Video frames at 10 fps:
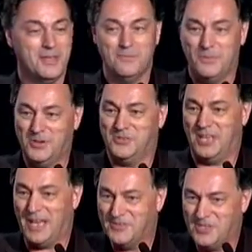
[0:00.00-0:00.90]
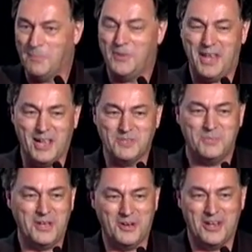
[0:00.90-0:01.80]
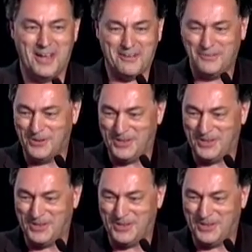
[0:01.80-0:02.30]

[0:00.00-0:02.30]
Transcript: because you have somebody else being online for